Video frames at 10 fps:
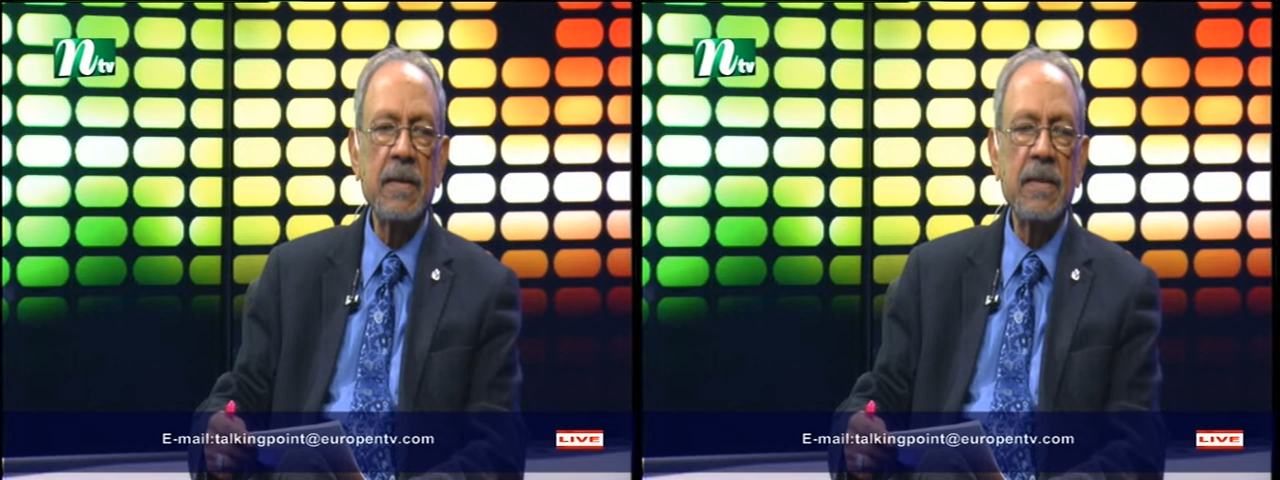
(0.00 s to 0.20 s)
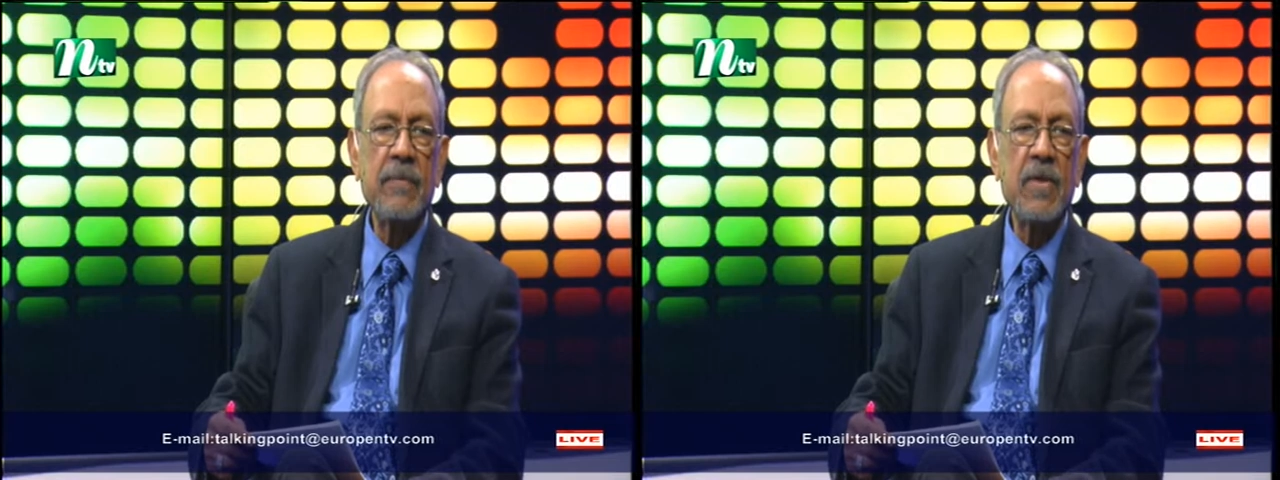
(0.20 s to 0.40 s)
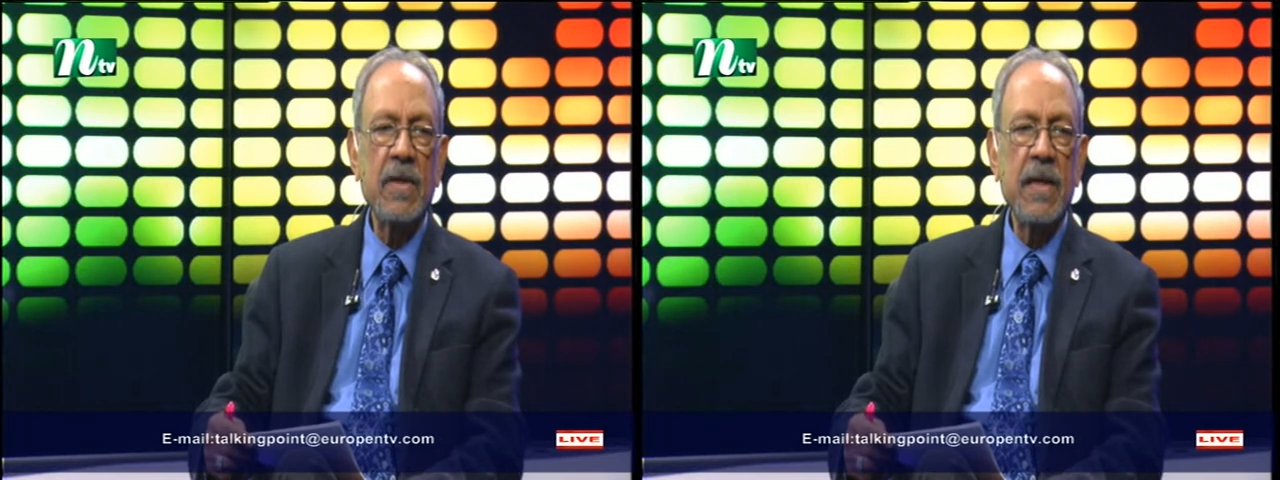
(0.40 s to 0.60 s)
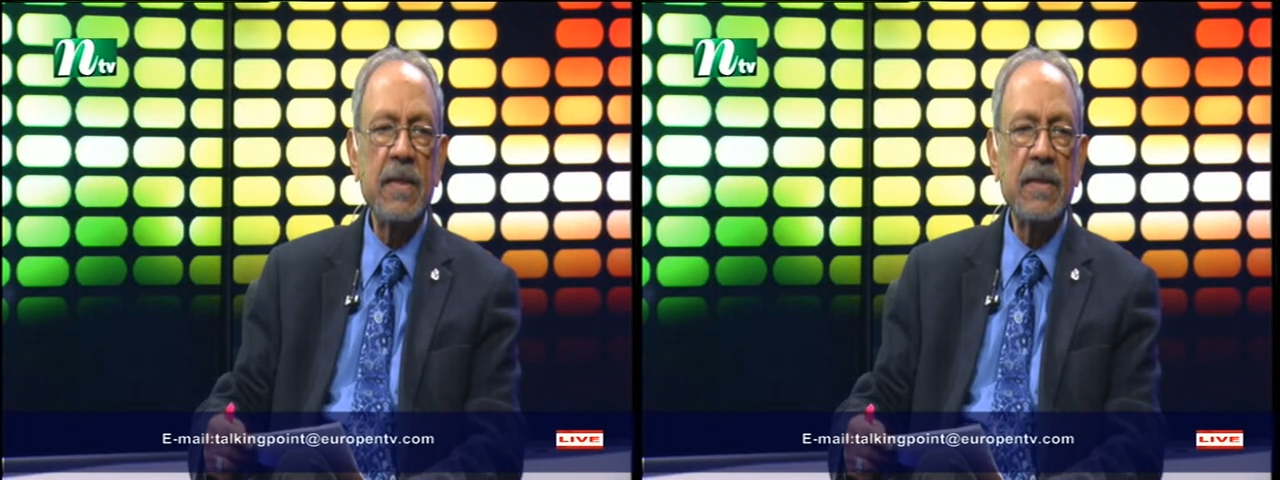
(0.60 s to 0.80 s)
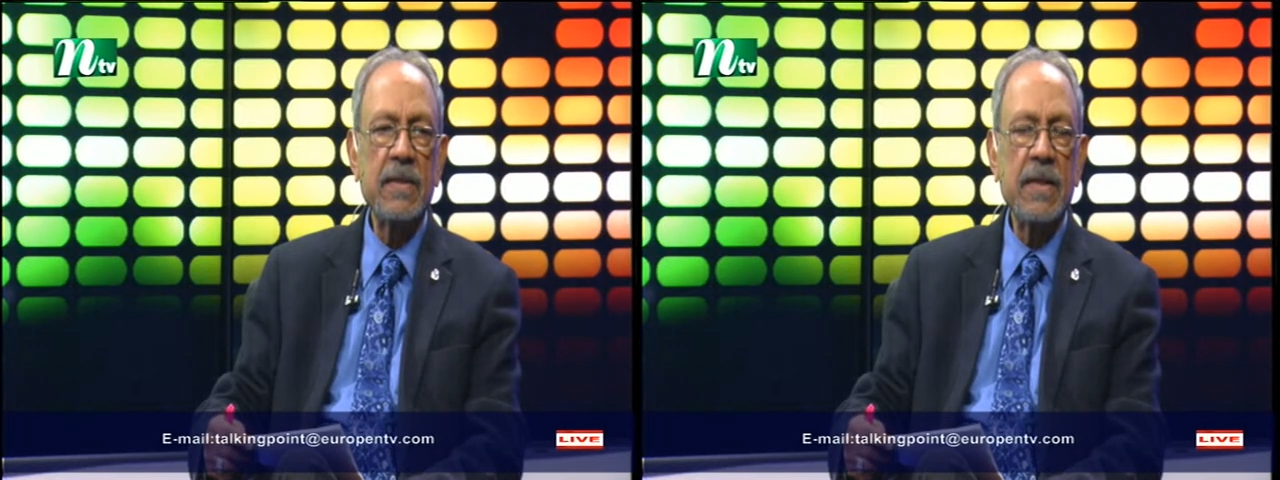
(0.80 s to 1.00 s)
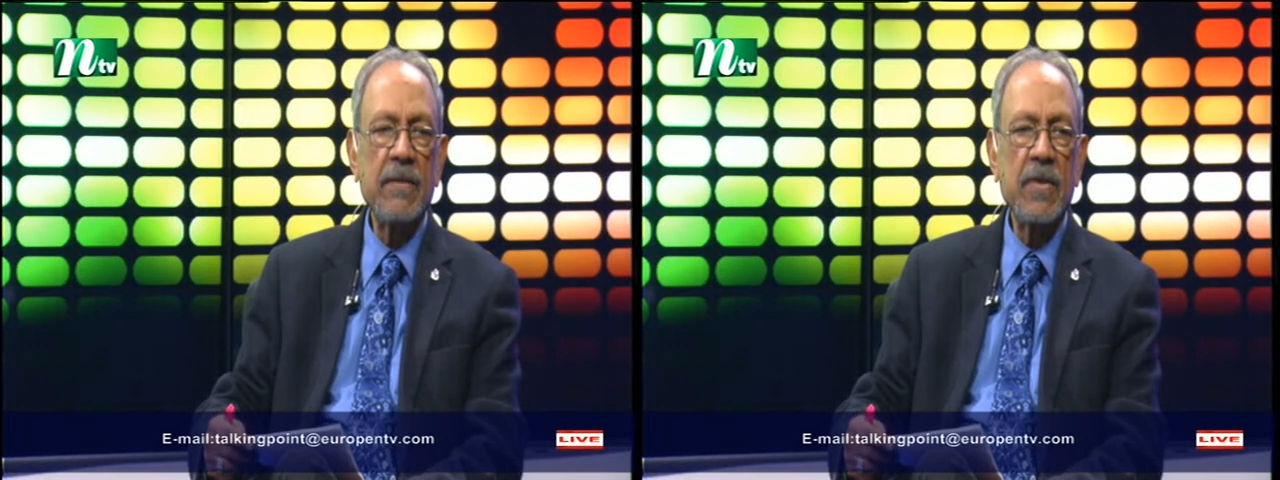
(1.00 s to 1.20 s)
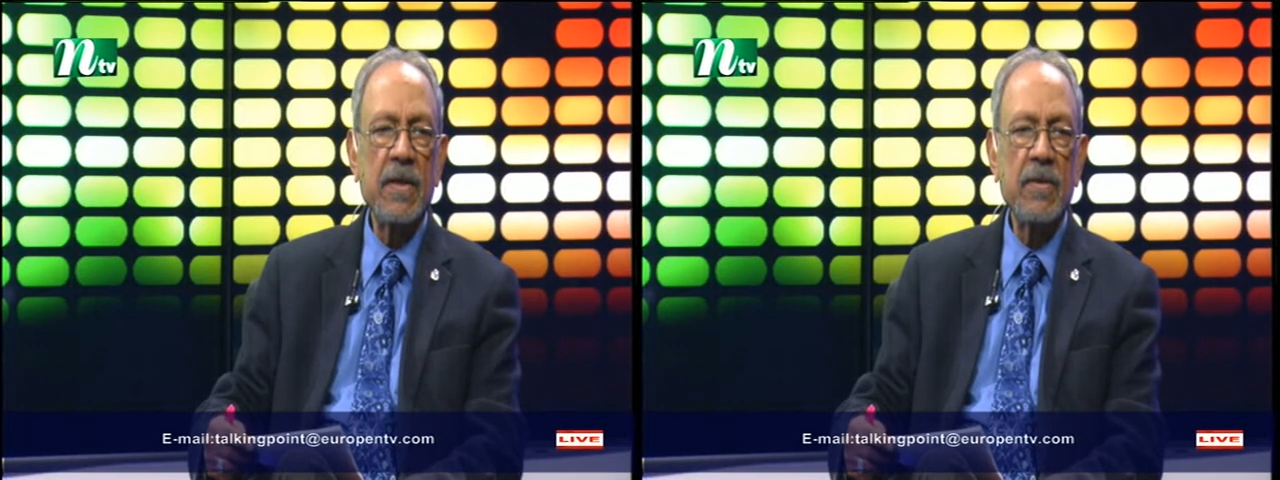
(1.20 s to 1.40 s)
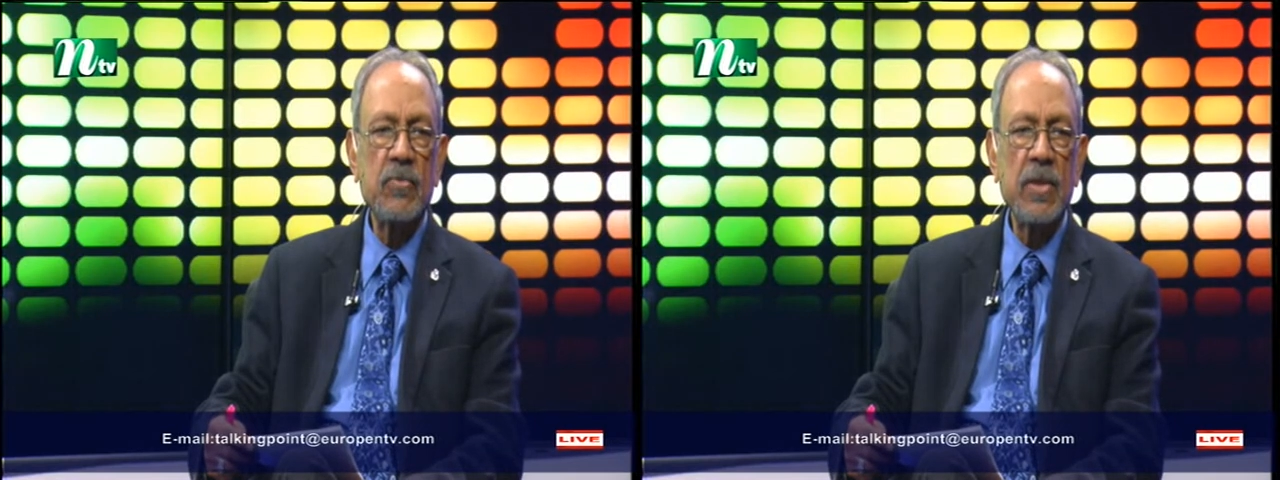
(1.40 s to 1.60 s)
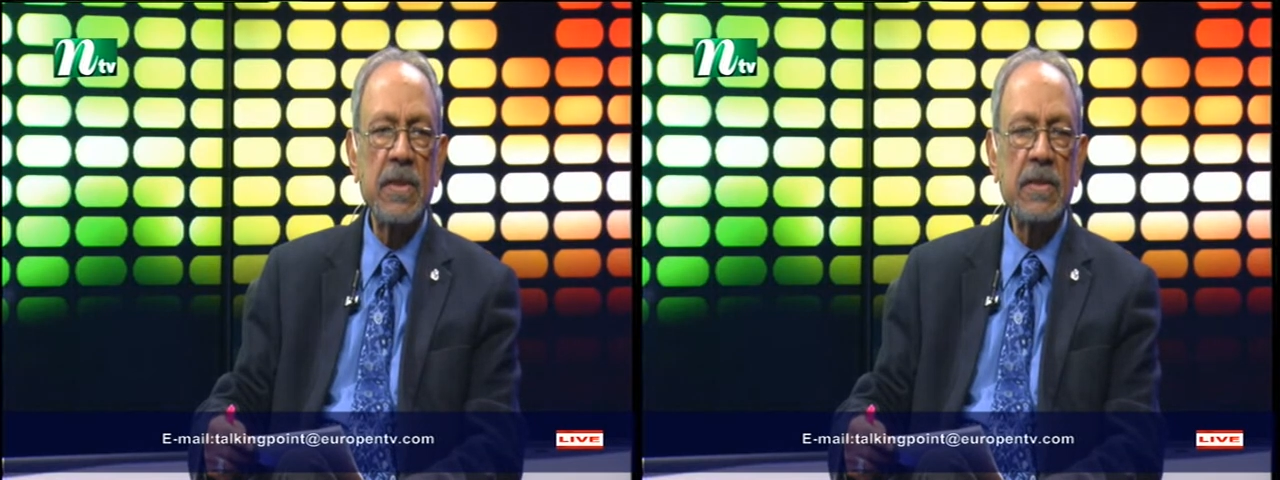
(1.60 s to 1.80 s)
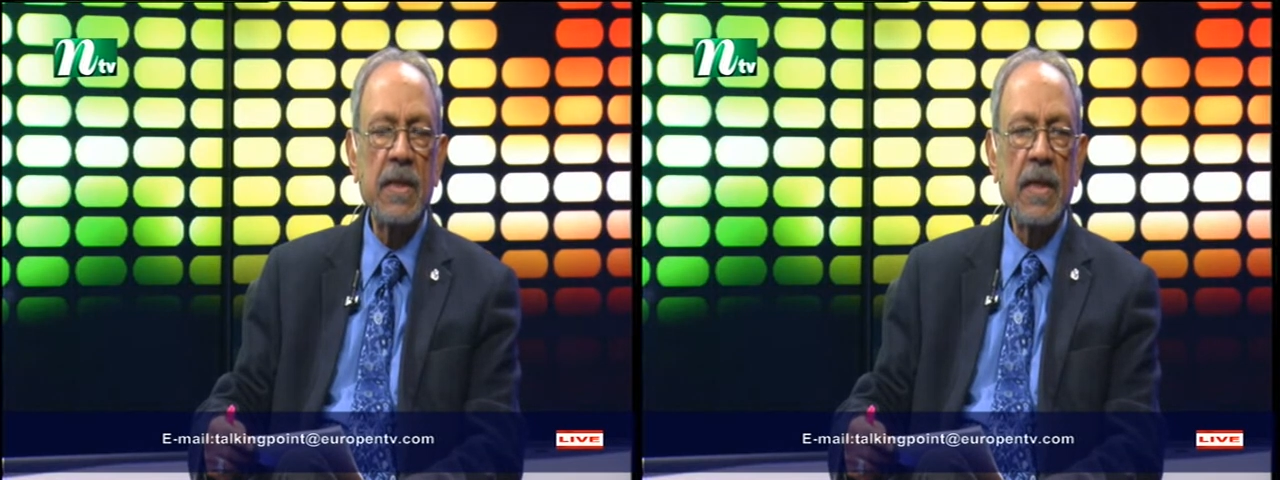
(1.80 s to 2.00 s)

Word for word: different leaders in different countries